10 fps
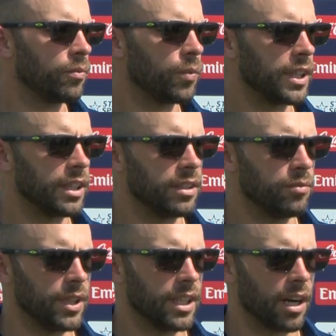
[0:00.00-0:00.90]
We
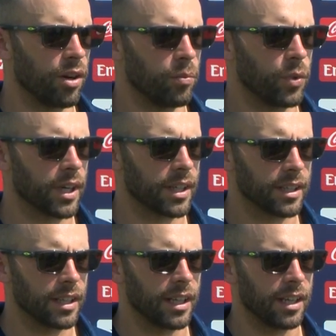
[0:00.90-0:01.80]
did our homework.
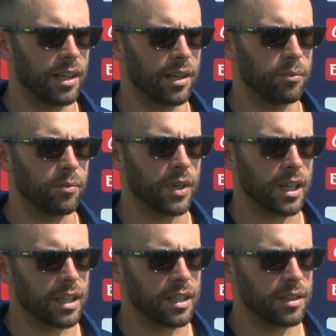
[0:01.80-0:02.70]

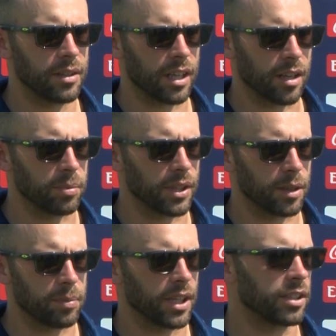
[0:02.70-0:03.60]
A couple of
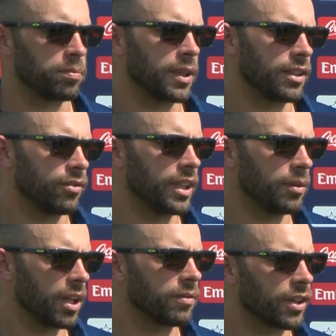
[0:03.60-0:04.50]
their players played really
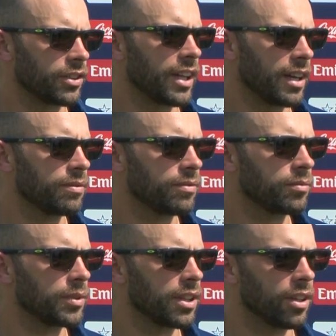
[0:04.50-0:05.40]
well first half,
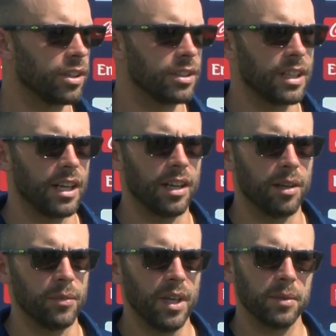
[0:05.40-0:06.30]
we thought.
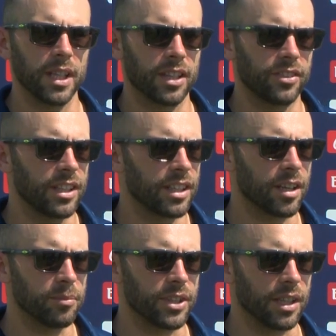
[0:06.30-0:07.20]
But like I said, it
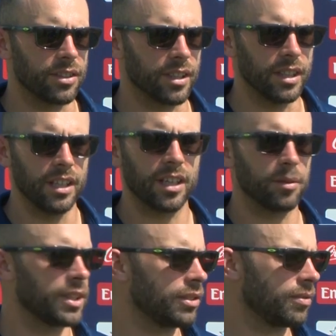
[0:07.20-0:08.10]
comes down to
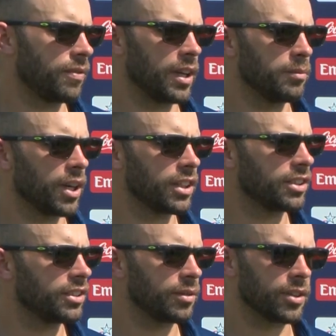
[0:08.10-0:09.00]
fine
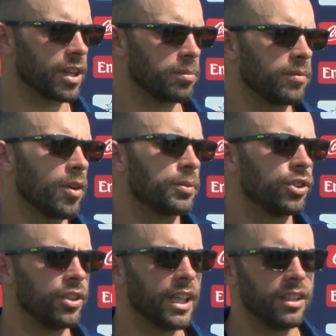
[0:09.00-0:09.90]
margins. There was a couple of
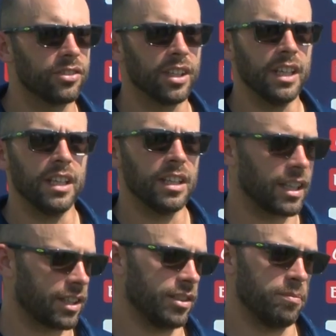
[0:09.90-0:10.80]
opportunities,
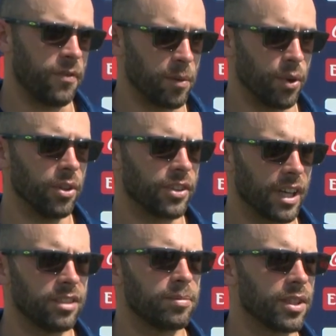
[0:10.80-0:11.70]
like I said, for both
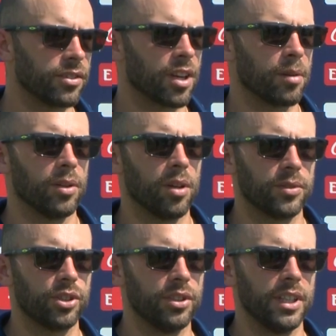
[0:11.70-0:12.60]
sides, but there's a couple of
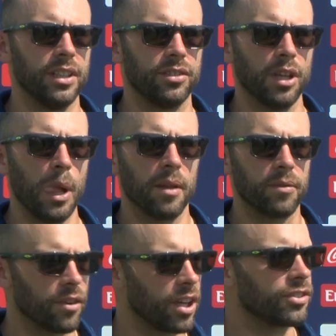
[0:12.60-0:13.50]
opportunities
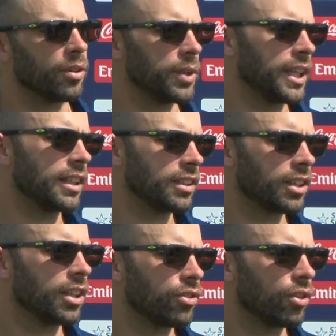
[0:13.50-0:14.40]
for us that we can
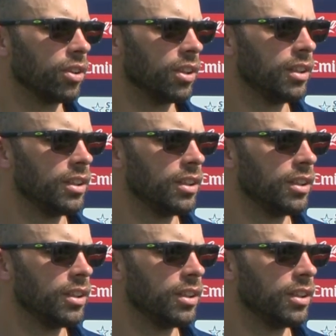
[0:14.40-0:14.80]
control.